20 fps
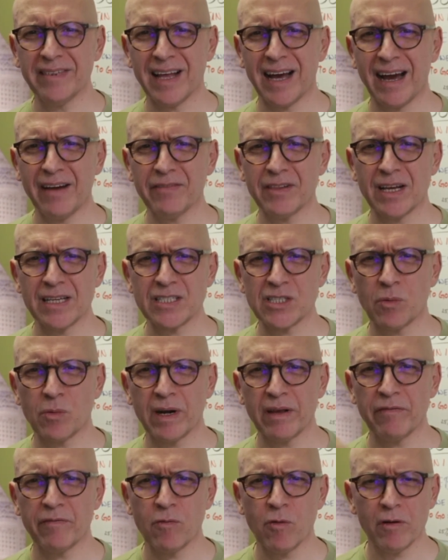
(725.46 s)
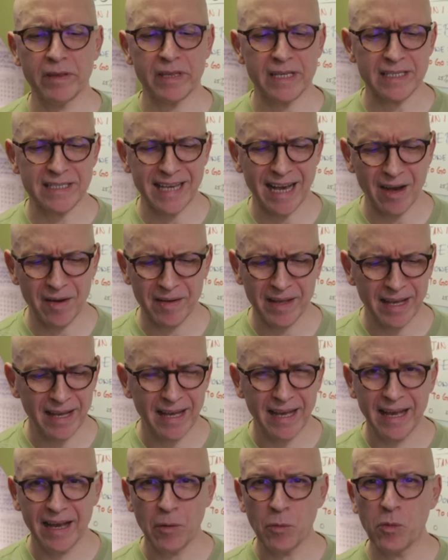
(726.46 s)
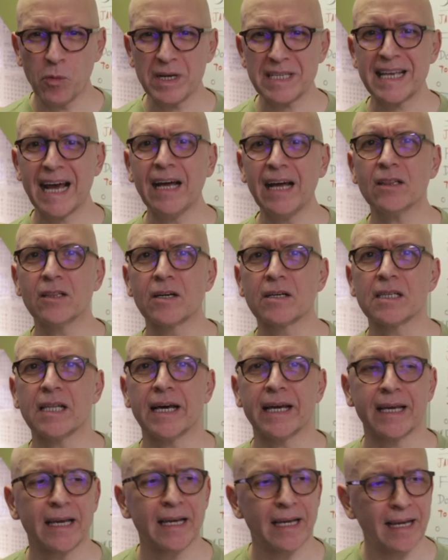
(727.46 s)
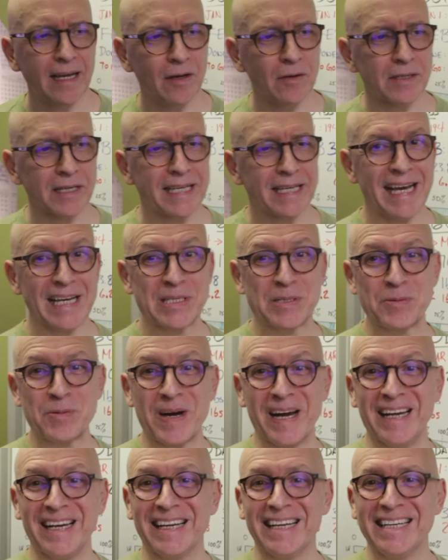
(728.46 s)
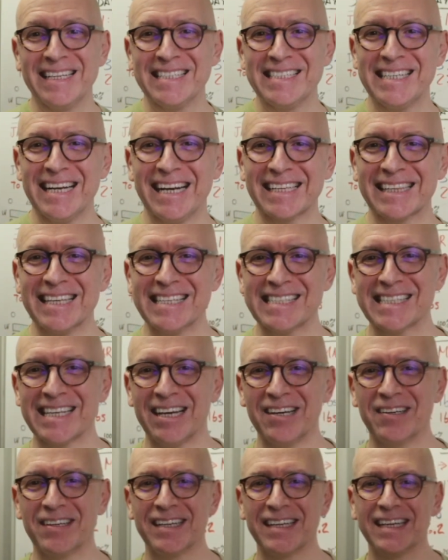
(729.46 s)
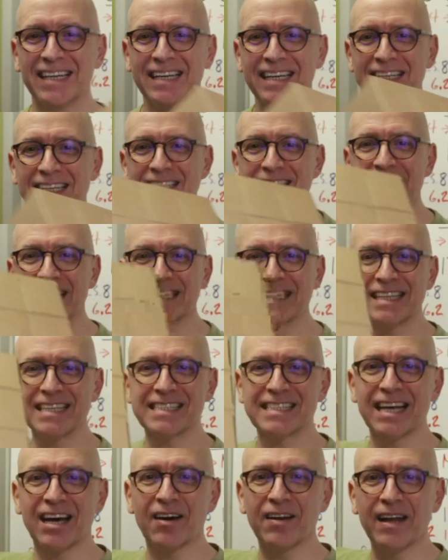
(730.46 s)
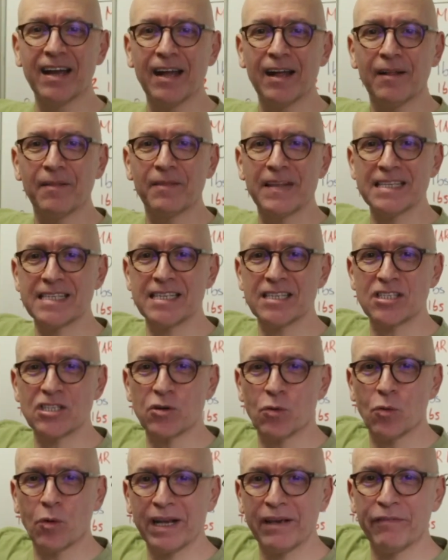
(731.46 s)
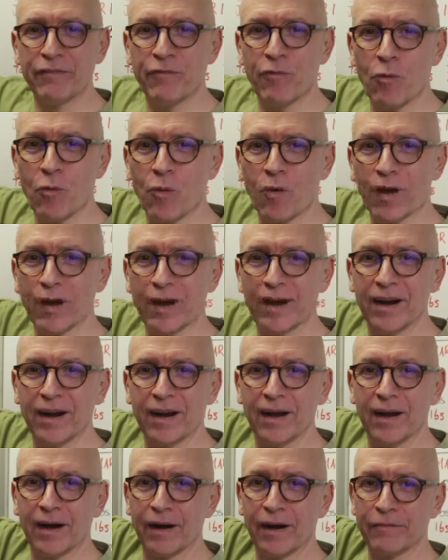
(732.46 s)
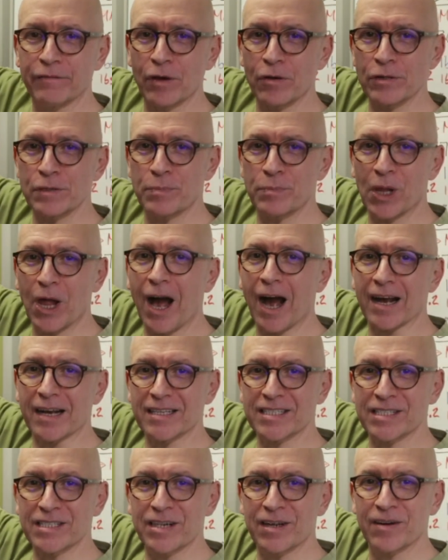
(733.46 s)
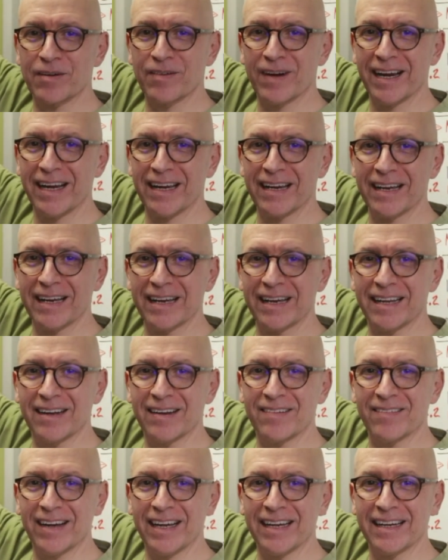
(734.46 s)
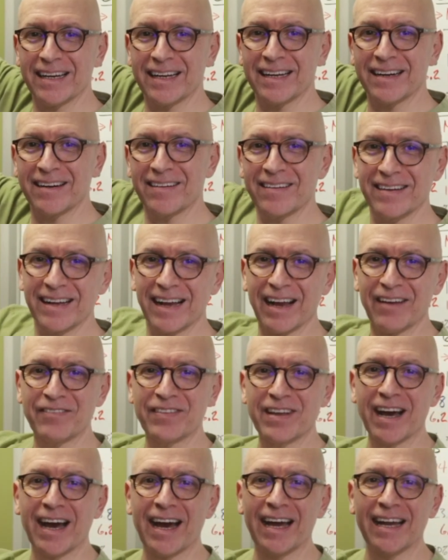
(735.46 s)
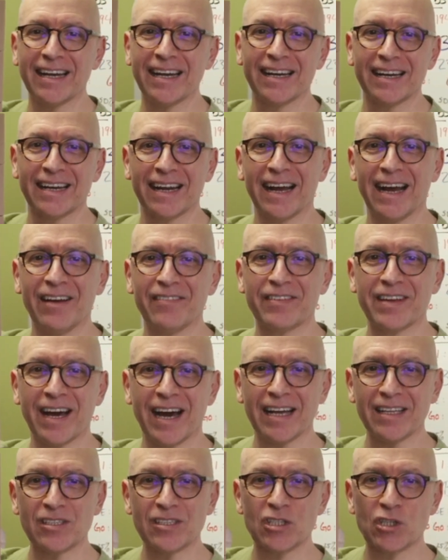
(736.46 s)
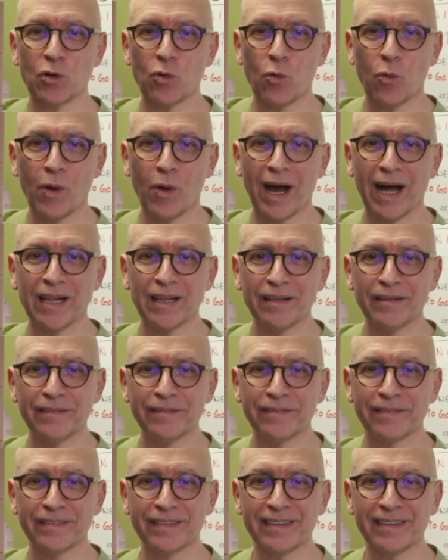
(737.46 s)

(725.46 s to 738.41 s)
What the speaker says: I've lost 24 of these. What does that look like? Well, guess what? Check this out. Check this out. This is 24 of those blocks, right? Right? I've got 12